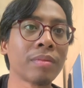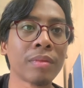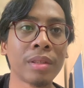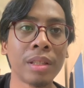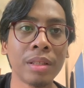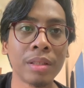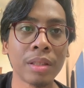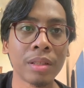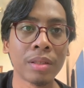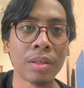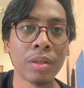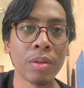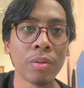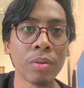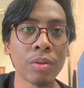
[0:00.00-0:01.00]
This is
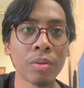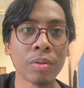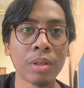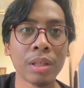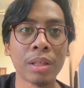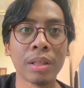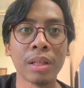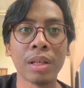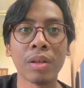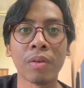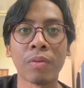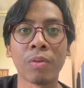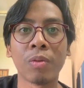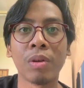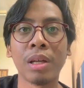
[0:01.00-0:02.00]
due to the rate of
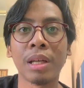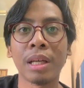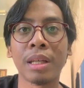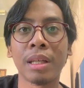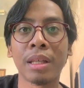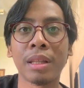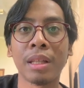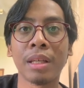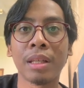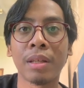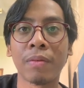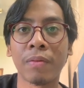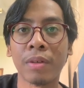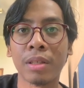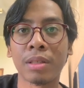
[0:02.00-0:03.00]
cooling and heating
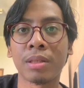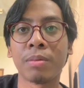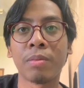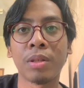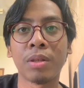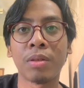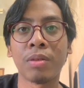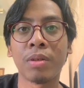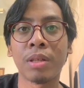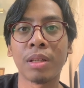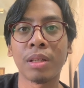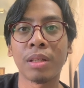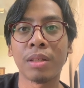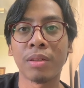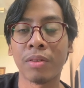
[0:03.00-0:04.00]
differs
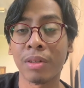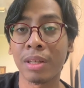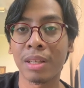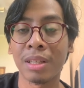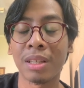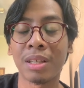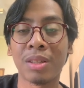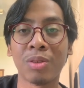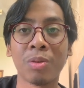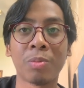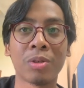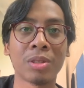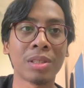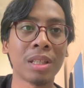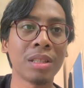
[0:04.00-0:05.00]
during the two
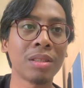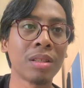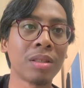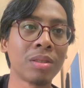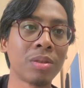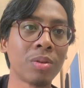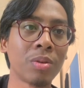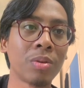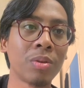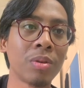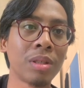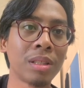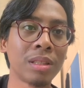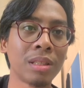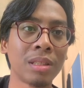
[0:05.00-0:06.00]
process, so
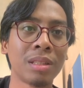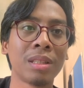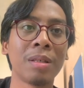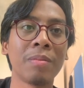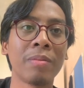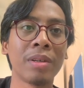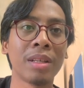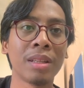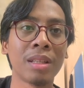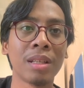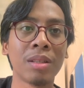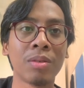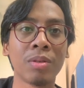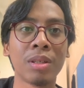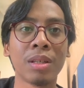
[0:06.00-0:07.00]
the system return
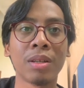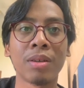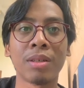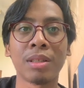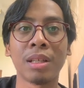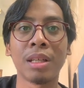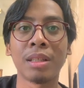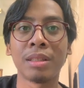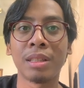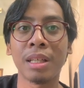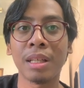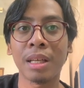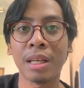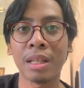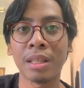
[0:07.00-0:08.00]
to the original state
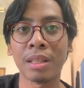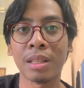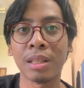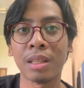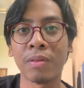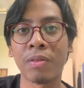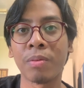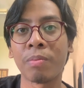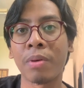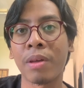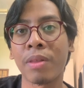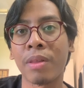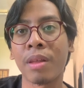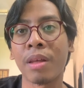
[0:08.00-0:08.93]
at a different path.